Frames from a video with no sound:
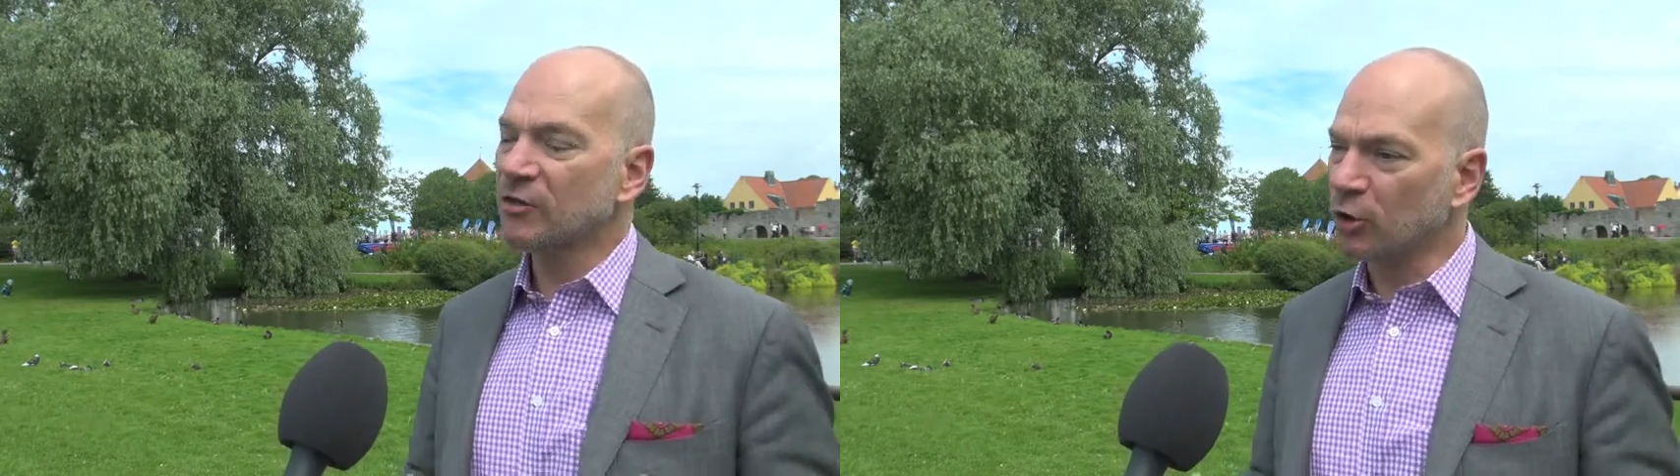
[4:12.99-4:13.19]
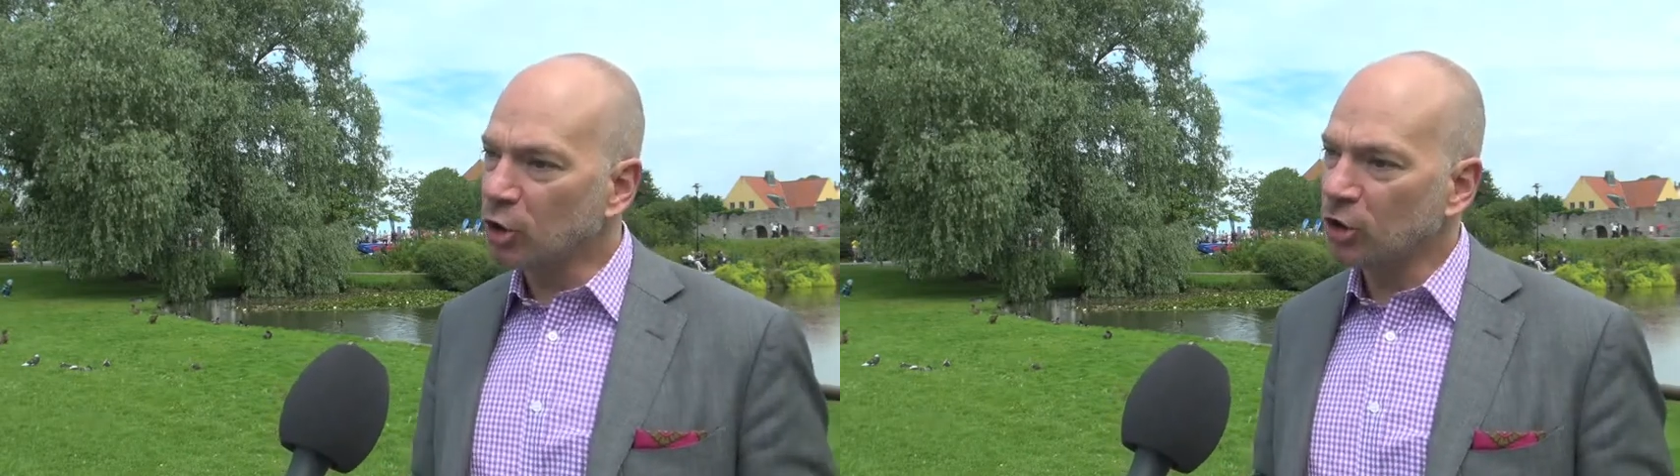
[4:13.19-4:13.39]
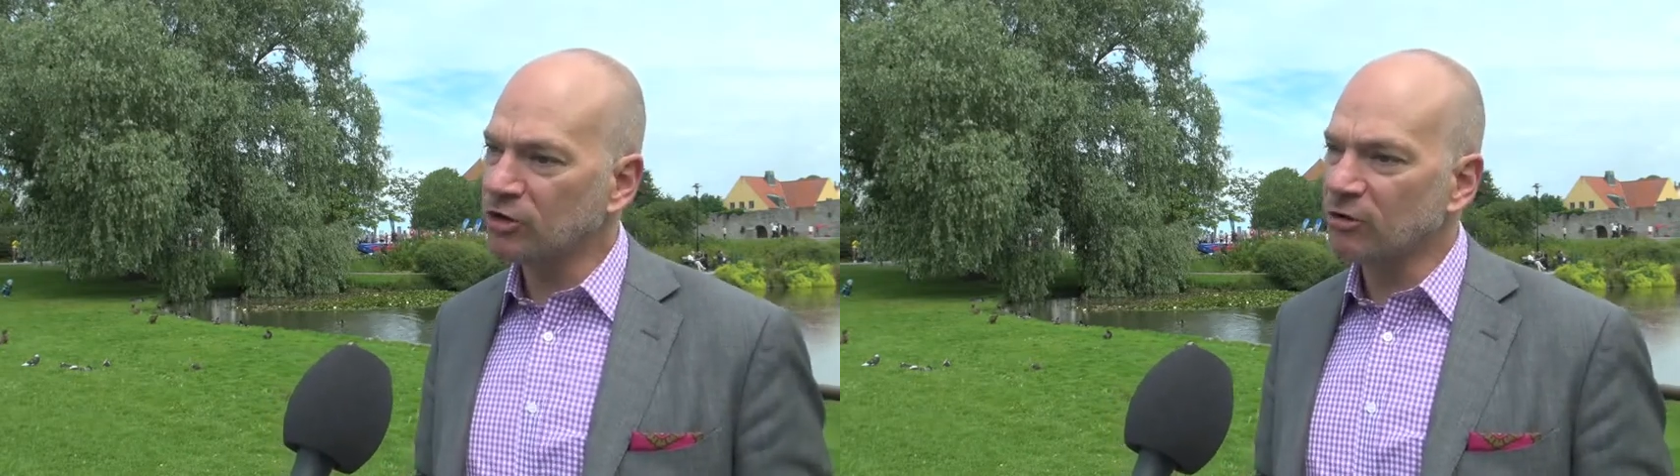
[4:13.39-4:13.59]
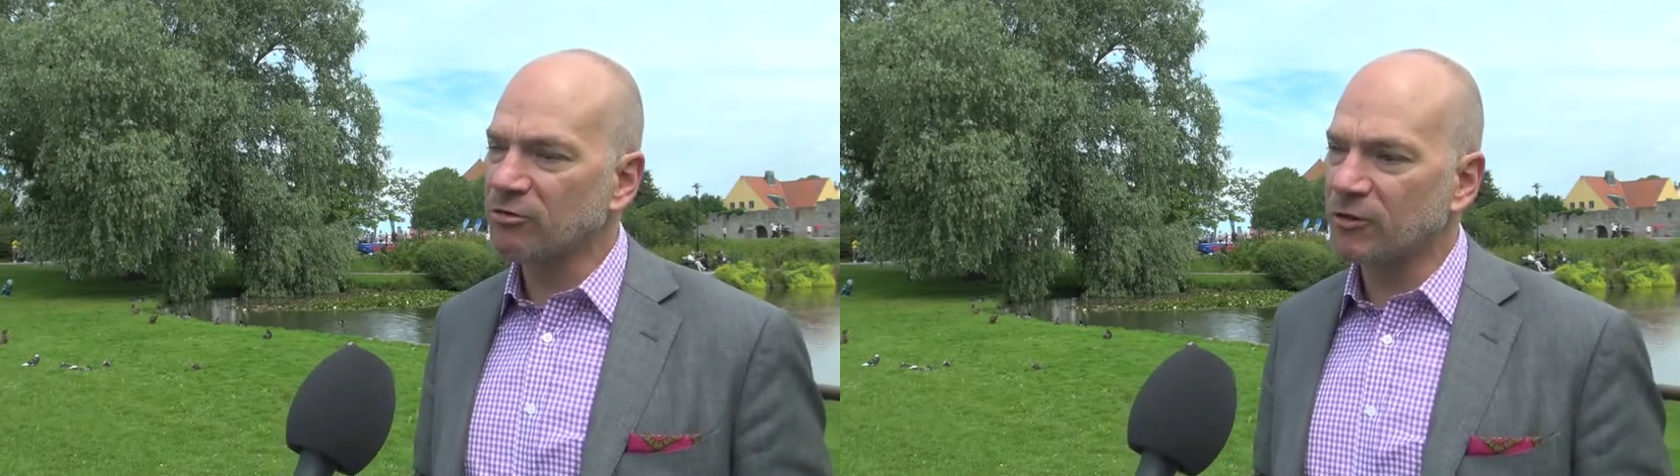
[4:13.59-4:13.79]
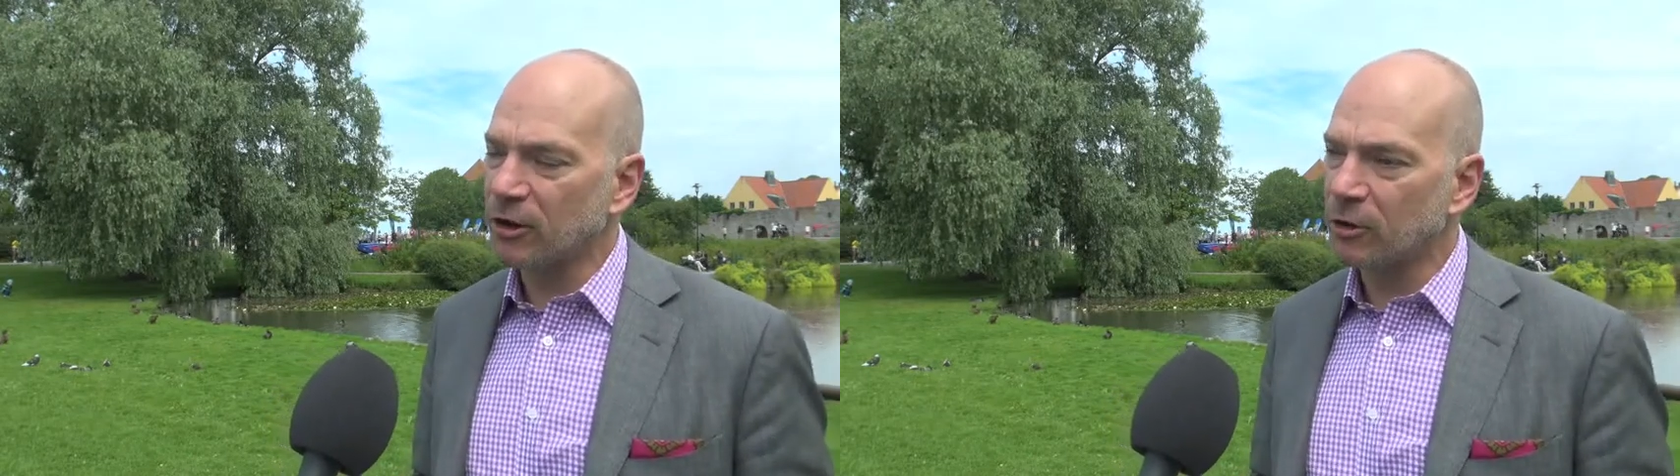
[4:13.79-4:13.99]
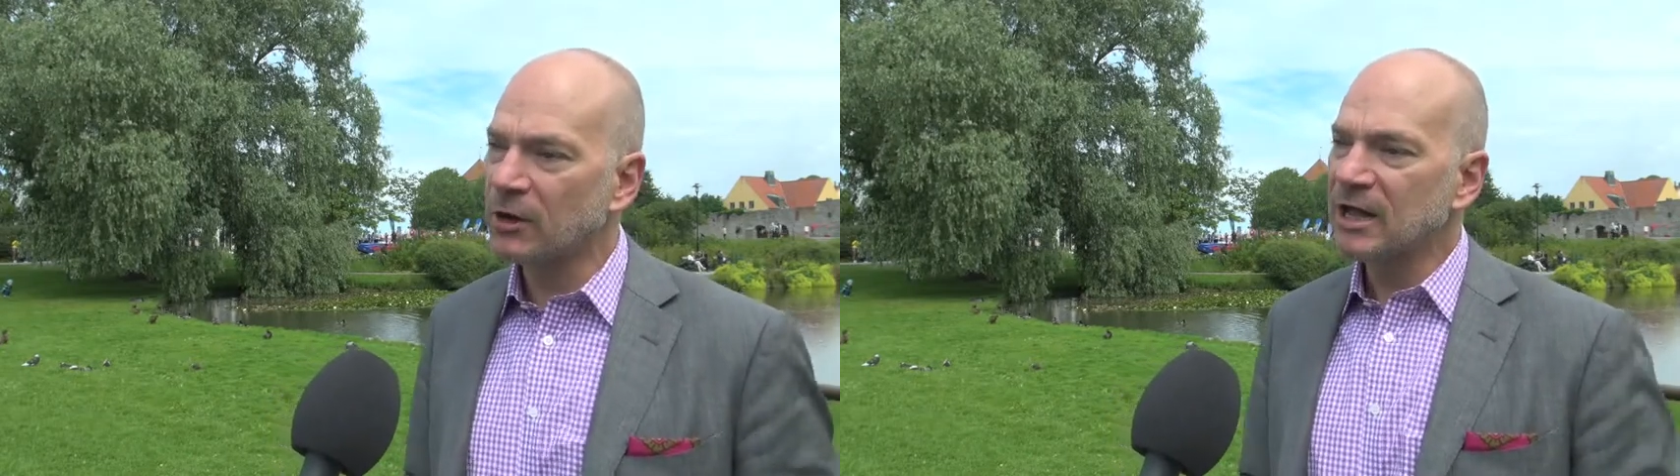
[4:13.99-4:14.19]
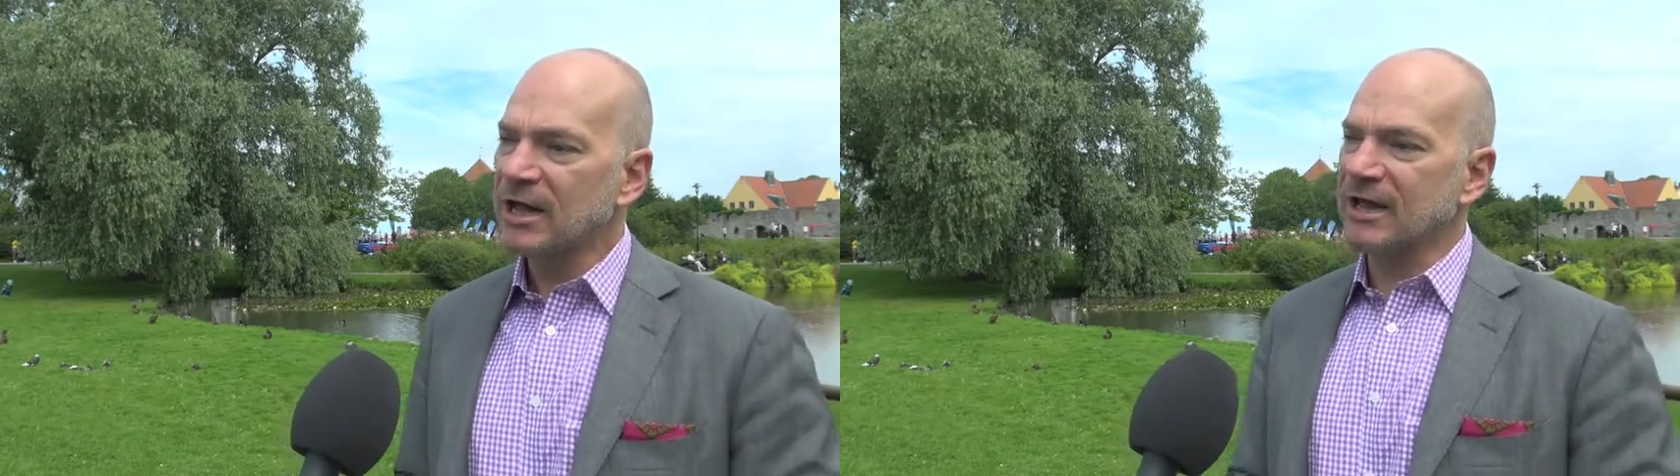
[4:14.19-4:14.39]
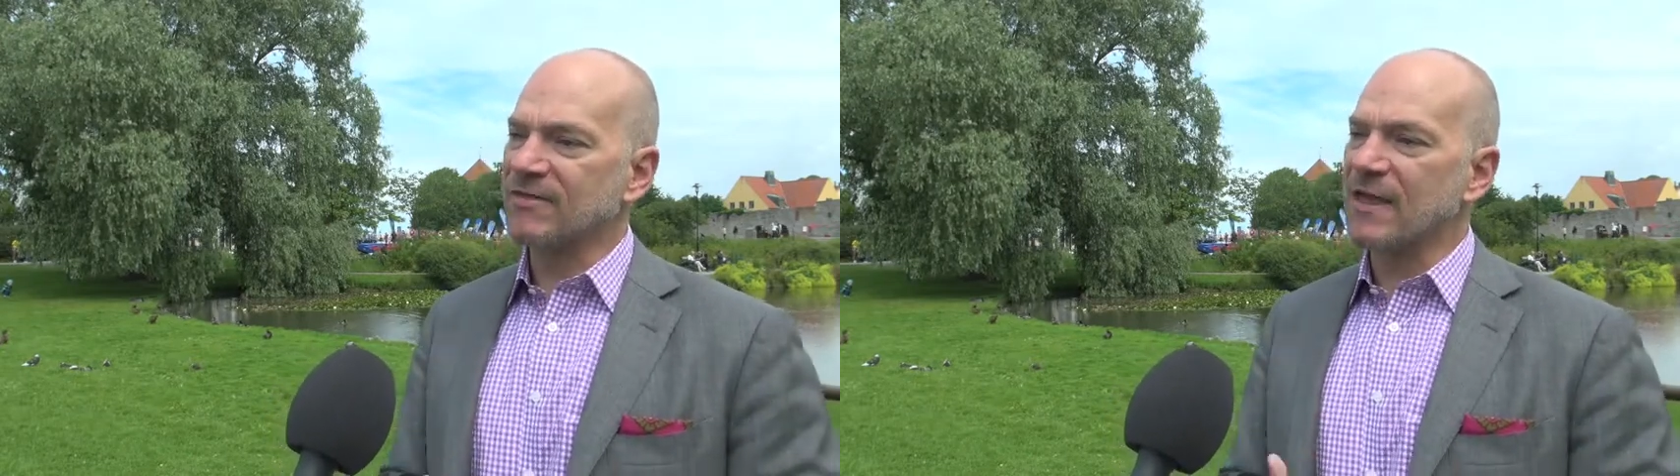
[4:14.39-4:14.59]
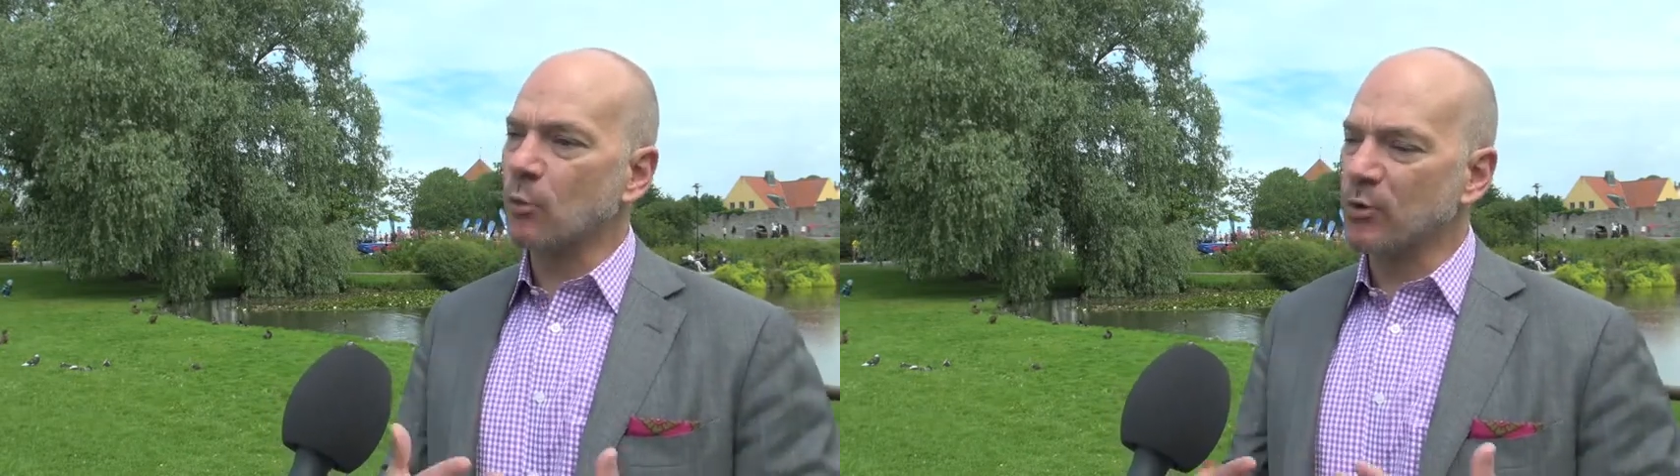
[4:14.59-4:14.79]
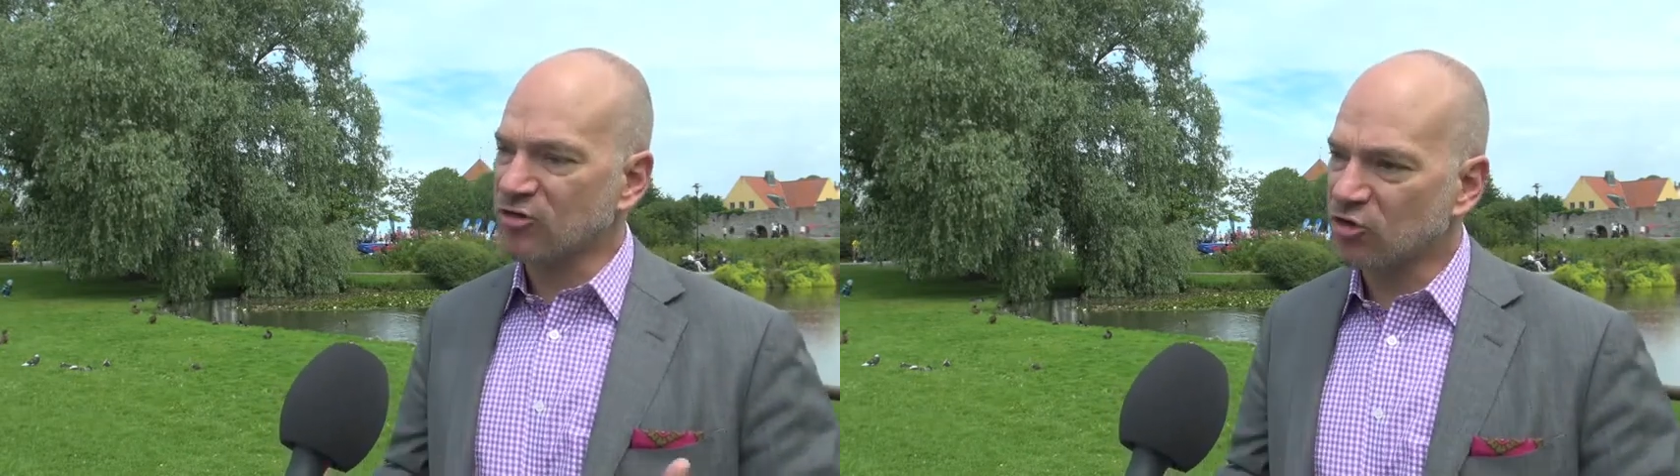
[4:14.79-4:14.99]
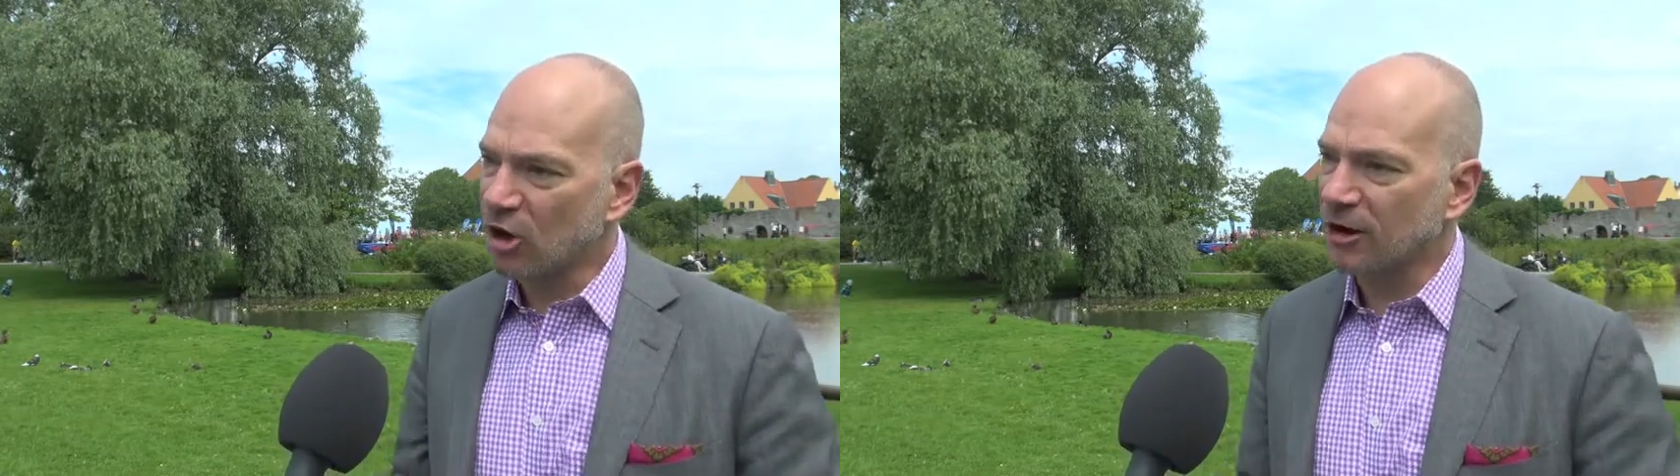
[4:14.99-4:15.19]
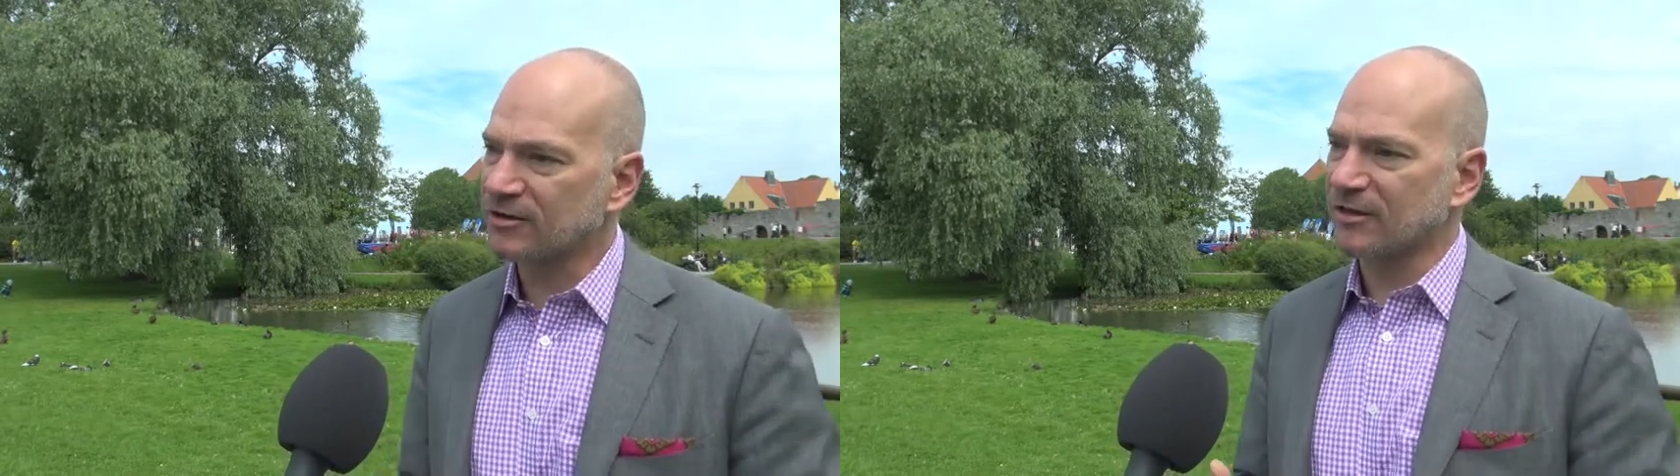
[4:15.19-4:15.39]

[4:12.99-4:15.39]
The good news, though, is that we start